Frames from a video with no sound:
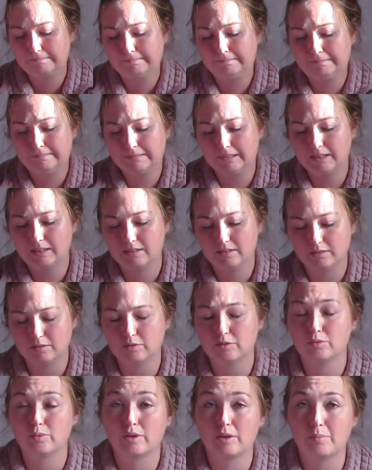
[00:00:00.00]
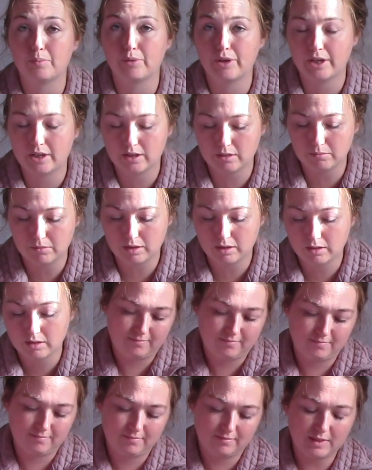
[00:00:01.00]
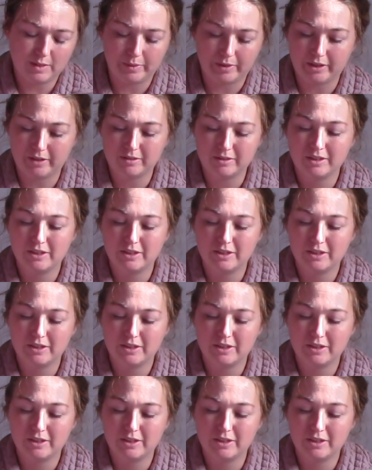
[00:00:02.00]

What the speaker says: I'm just where I break them now. There we go.